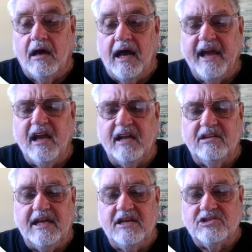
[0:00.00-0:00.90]
I got
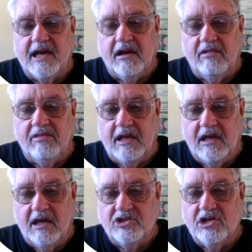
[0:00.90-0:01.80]
these out of
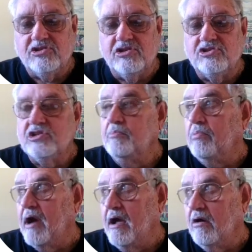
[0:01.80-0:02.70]
the Justice and
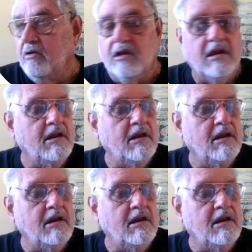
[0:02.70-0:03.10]
Brown